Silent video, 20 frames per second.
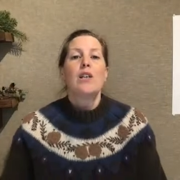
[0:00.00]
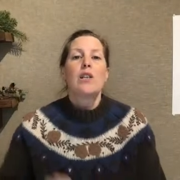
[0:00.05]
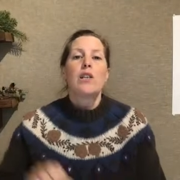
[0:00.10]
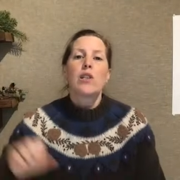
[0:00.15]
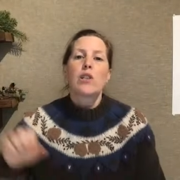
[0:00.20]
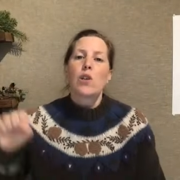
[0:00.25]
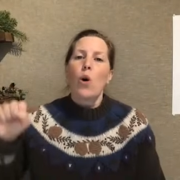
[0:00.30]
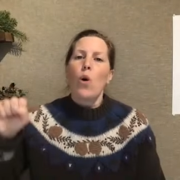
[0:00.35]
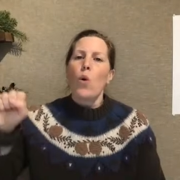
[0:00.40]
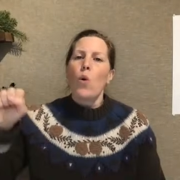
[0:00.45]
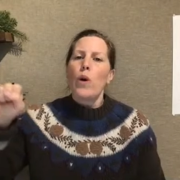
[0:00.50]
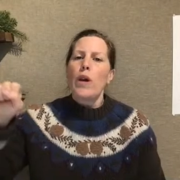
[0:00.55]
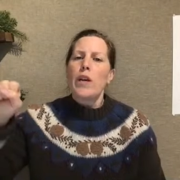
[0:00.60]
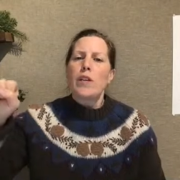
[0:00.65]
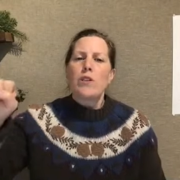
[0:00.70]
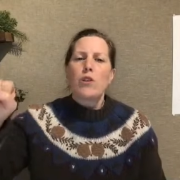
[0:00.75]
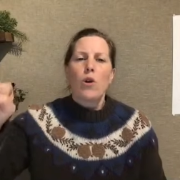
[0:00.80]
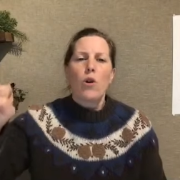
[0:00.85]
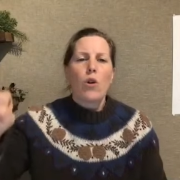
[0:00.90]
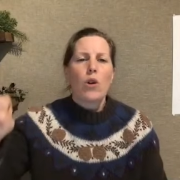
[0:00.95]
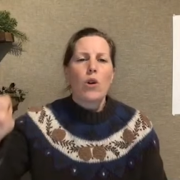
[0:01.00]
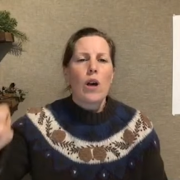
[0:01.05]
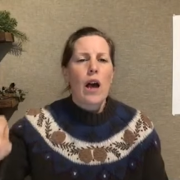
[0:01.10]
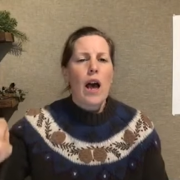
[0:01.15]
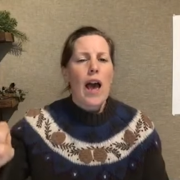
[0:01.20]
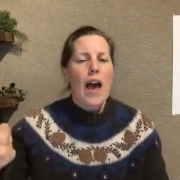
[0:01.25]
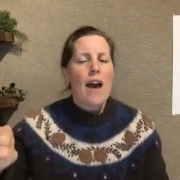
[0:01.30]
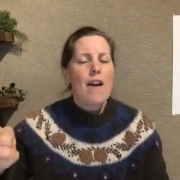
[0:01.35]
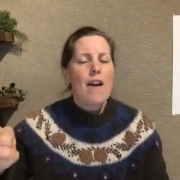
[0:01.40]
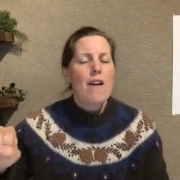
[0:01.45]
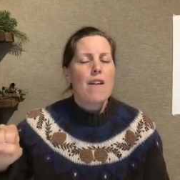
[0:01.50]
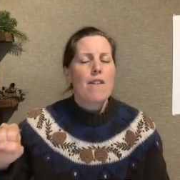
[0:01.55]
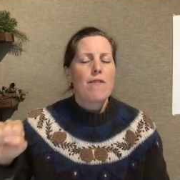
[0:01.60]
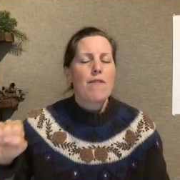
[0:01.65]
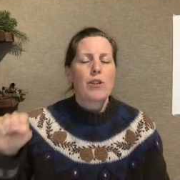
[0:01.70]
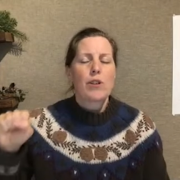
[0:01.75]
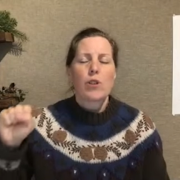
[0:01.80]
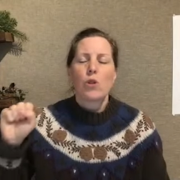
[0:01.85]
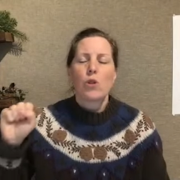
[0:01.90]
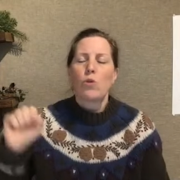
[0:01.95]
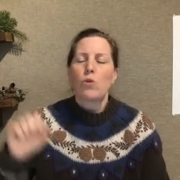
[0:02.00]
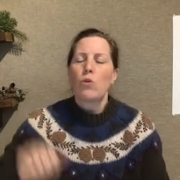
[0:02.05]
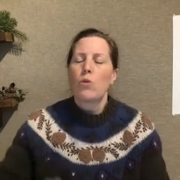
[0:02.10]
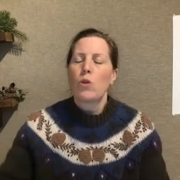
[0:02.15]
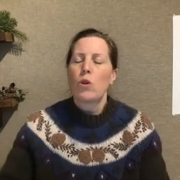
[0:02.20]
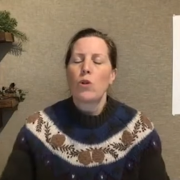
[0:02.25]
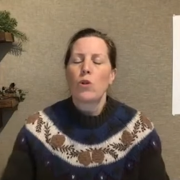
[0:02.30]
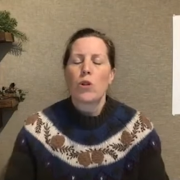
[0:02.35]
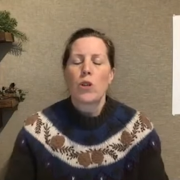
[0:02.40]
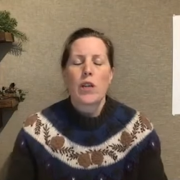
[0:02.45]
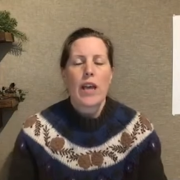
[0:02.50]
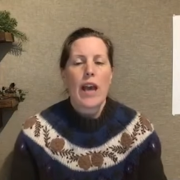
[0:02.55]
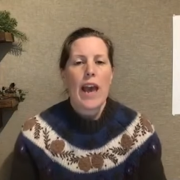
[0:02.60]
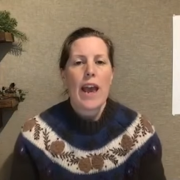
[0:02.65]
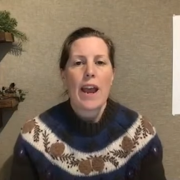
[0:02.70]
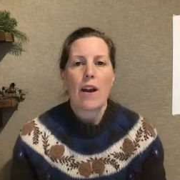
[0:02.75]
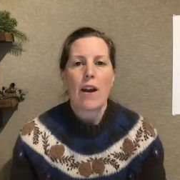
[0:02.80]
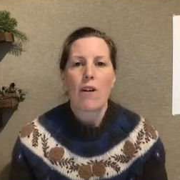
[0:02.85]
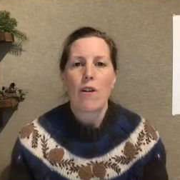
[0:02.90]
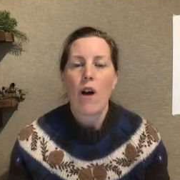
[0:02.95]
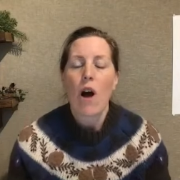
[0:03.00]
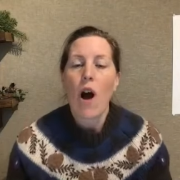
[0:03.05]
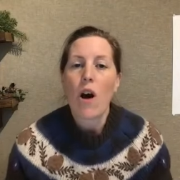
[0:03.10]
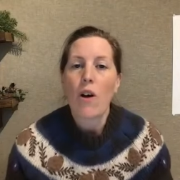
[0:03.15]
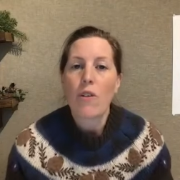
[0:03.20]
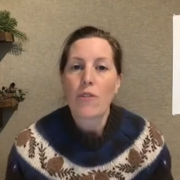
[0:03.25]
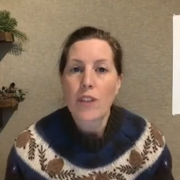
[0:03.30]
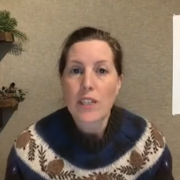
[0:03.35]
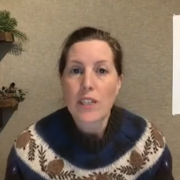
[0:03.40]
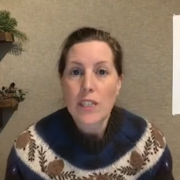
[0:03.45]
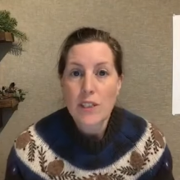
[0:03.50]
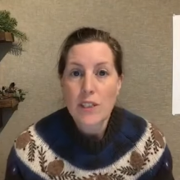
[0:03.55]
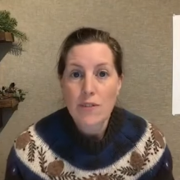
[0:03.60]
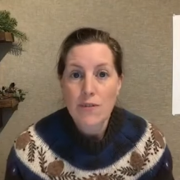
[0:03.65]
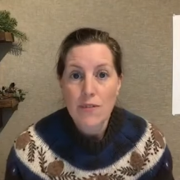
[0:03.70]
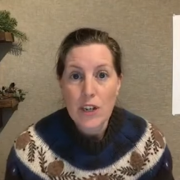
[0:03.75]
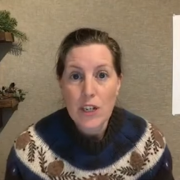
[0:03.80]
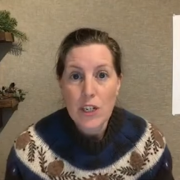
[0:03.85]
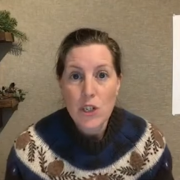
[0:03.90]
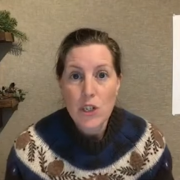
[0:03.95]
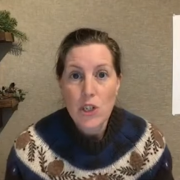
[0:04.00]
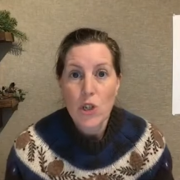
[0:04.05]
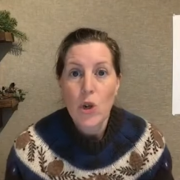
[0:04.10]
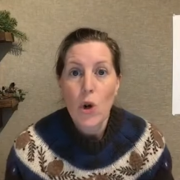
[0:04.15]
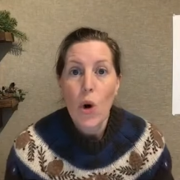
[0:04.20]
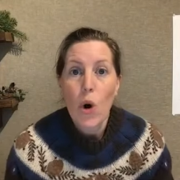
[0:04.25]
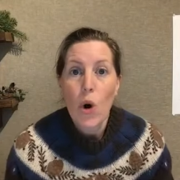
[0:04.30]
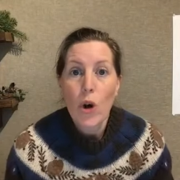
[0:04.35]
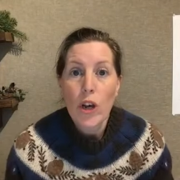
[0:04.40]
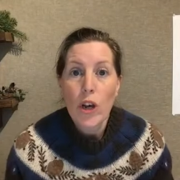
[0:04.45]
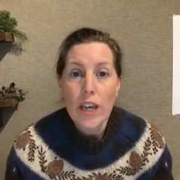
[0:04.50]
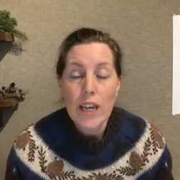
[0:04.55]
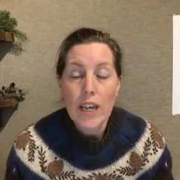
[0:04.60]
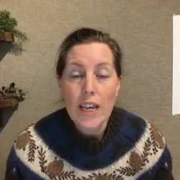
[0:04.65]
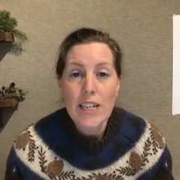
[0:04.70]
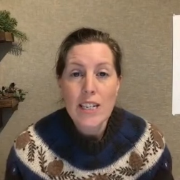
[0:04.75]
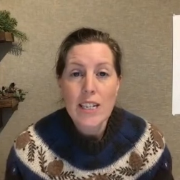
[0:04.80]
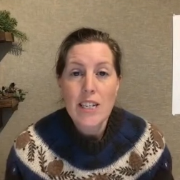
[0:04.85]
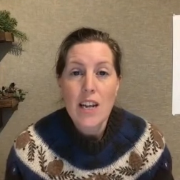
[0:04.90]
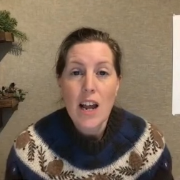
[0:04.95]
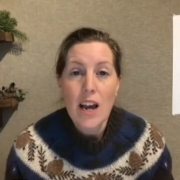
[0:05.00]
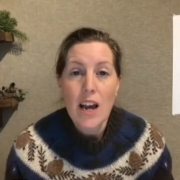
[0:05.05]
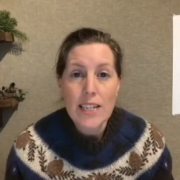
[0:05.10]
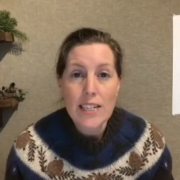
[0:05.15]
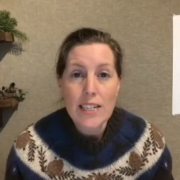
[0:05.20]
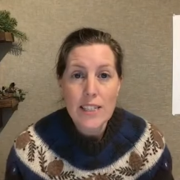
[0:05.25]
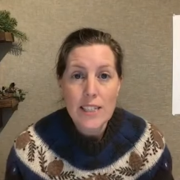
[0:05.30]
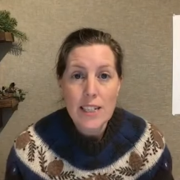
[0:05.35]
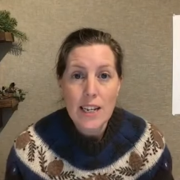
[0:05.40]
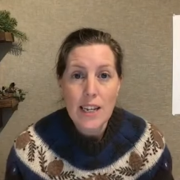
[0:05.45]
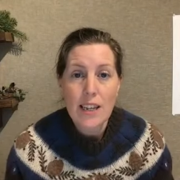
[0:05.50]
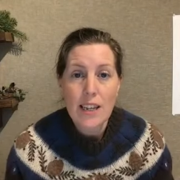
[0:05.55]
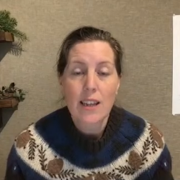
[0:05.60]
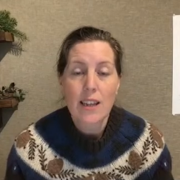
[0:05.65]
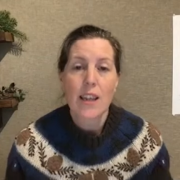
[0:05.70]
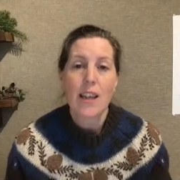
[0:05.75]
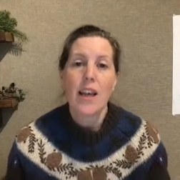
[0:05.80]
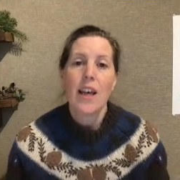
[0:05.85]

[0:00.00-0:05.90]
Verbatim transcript: So he took ever so good care of this fish, cooking it nicely.